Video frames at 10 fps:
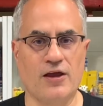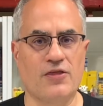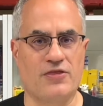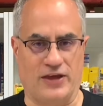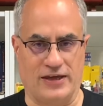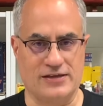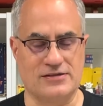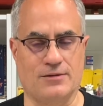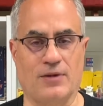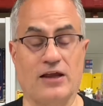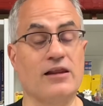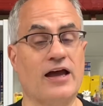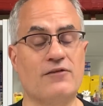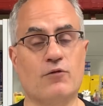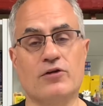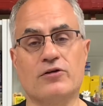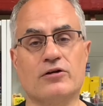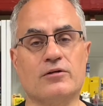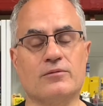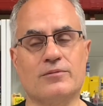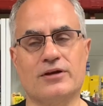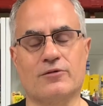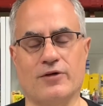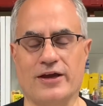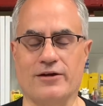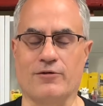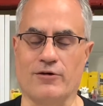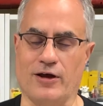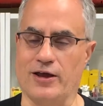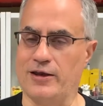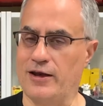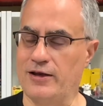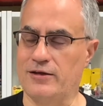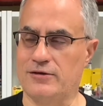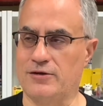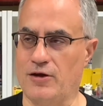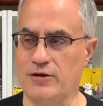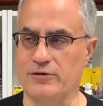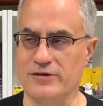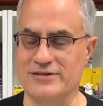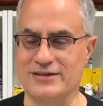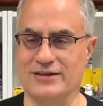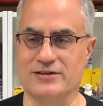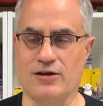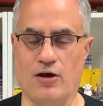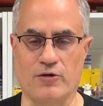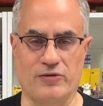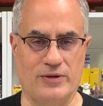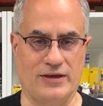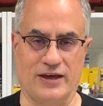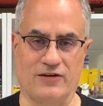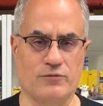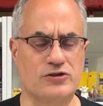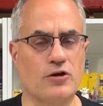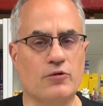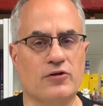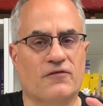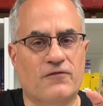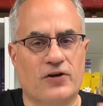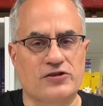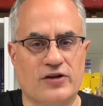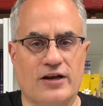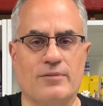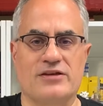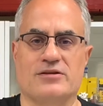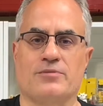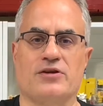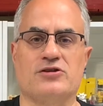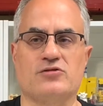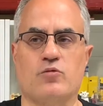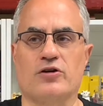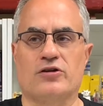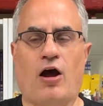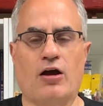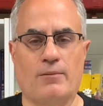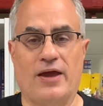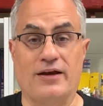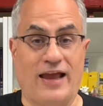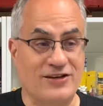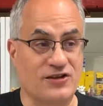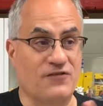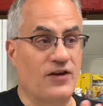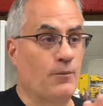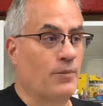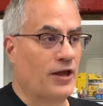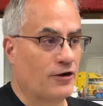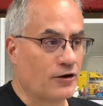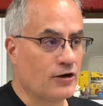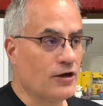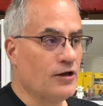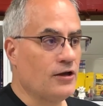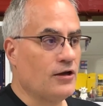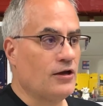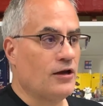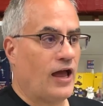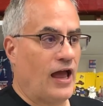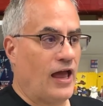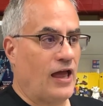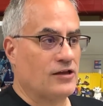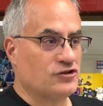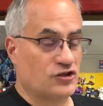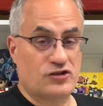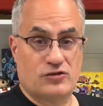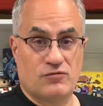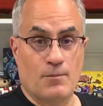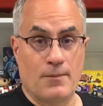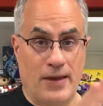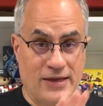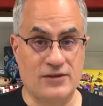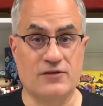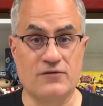things in my life, whether it be a rant or not. And I don't intend to always be negative, but when you're frustrated about something, you just want to talk about it. And I actually felt better just making the